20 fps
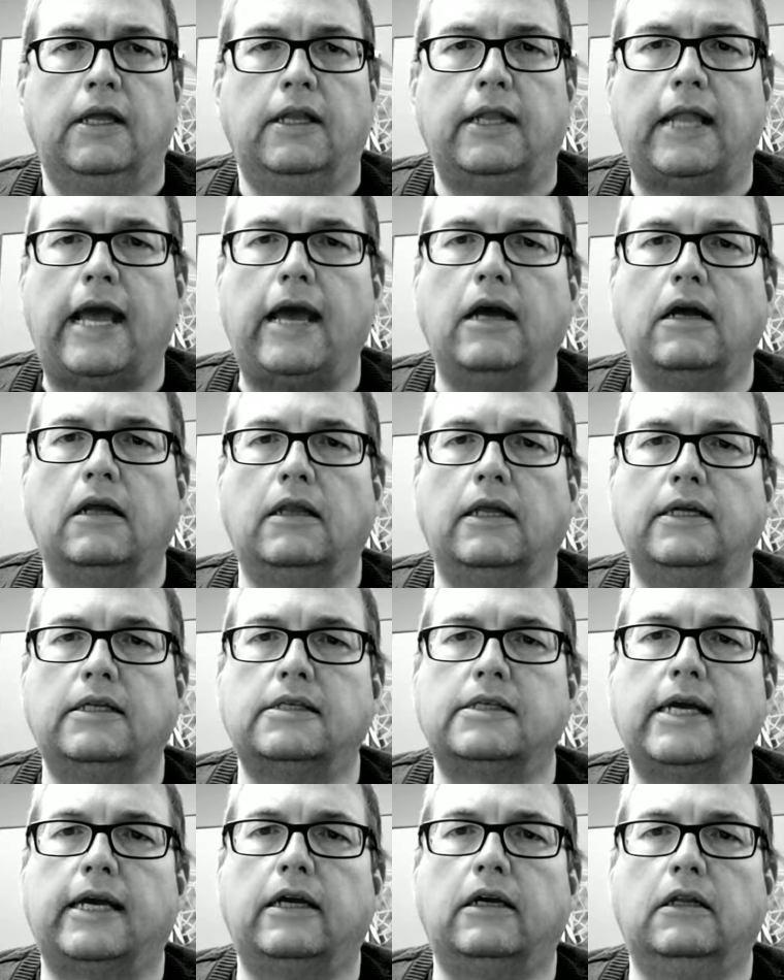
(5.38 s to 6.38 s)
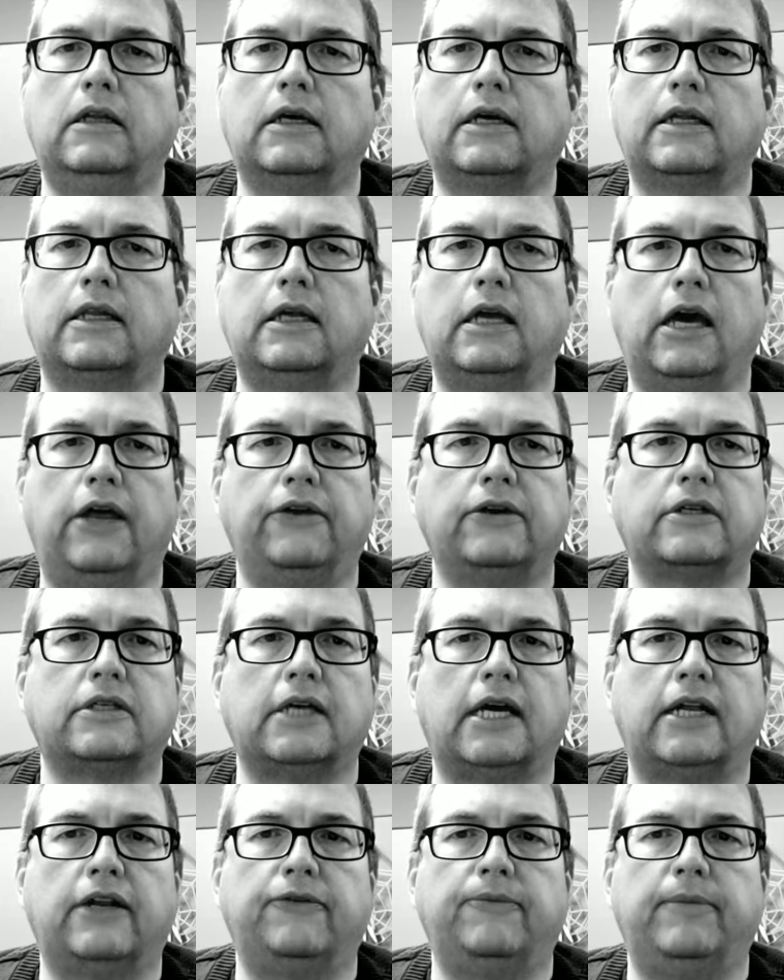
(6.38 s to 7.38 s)
Now, let's take a look at the other
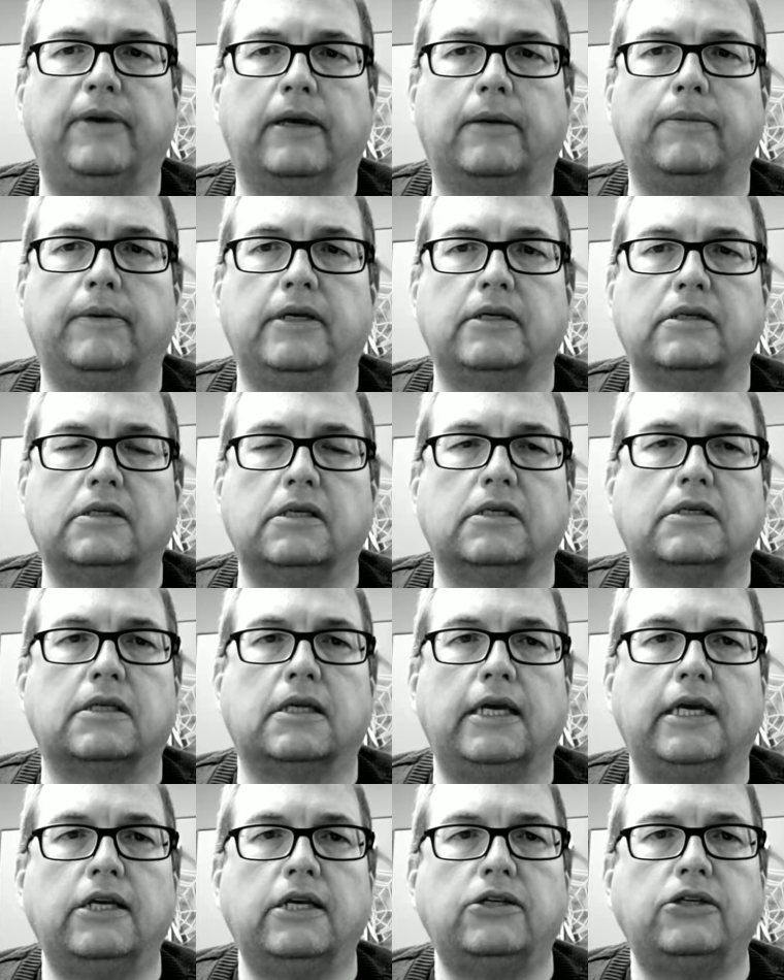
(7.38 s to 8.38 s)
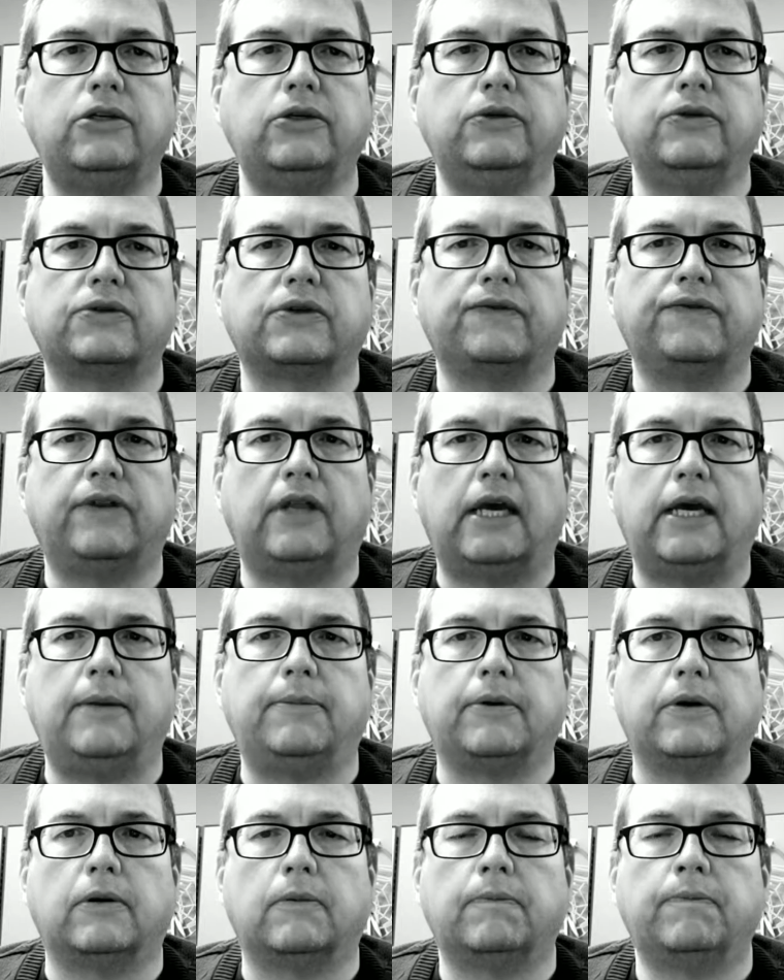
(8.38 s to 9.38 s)
side of big business, the issues of
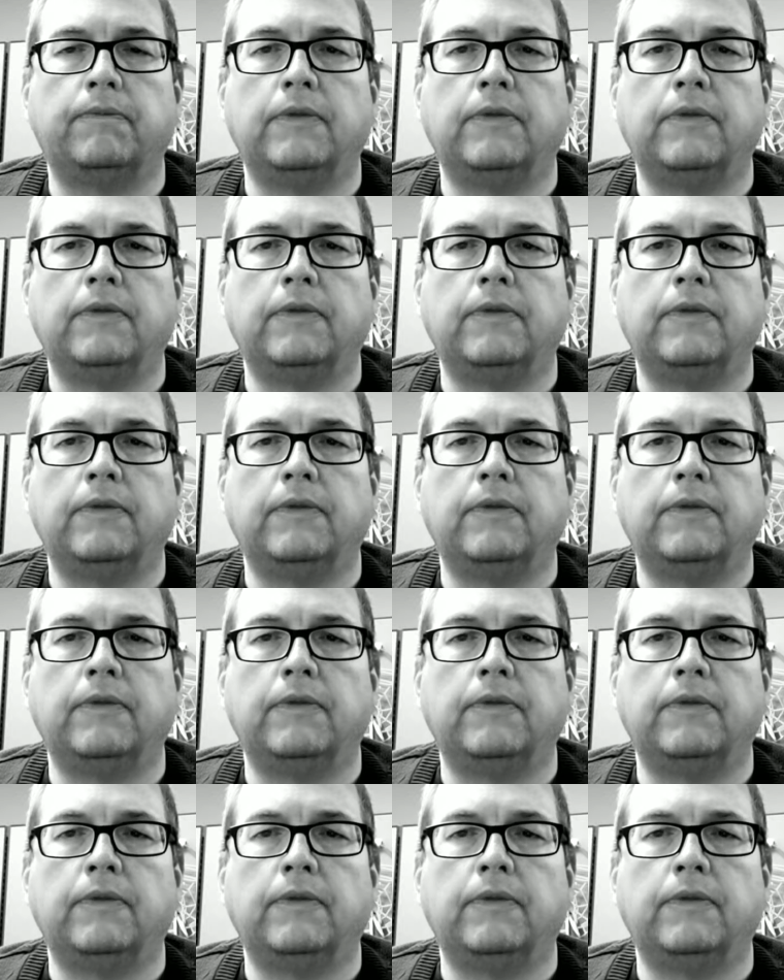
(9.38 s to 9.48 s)
labor.